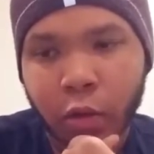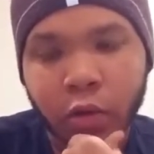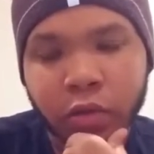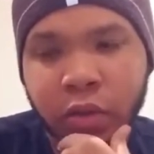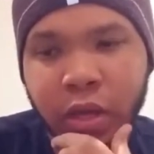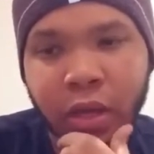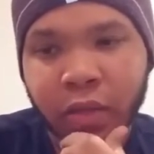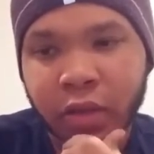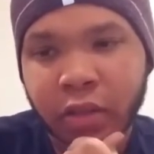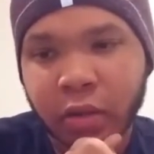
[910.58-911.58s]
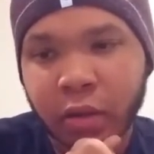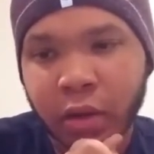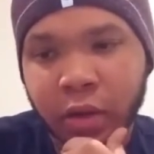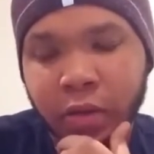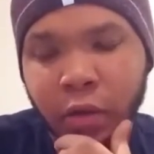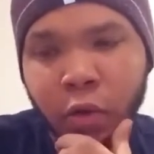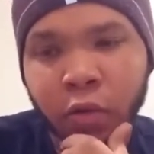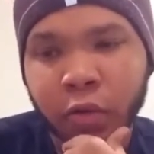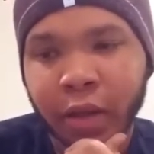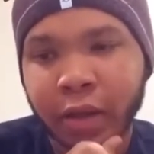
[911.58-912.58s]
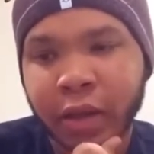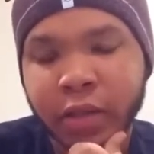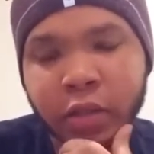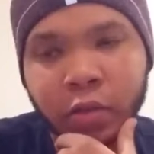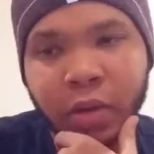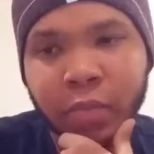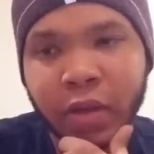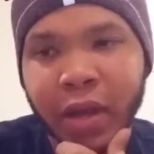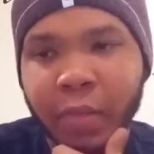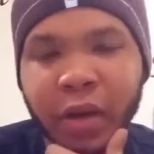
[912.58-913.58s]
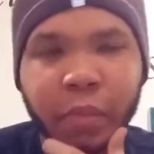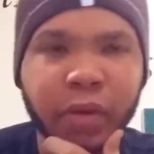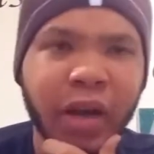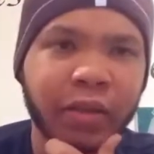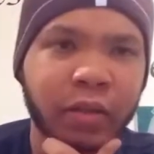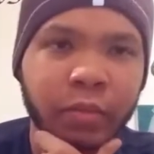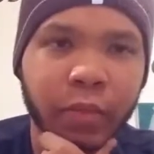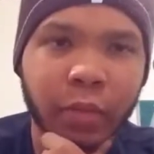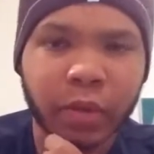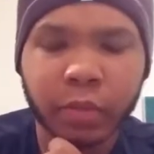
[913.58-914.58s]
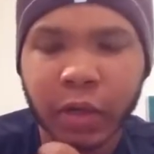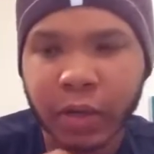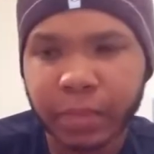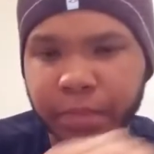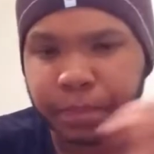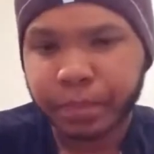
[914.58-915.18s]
the whole thing at the gym, the whole like Instagram thing happened. I blocked them, blah blah blah.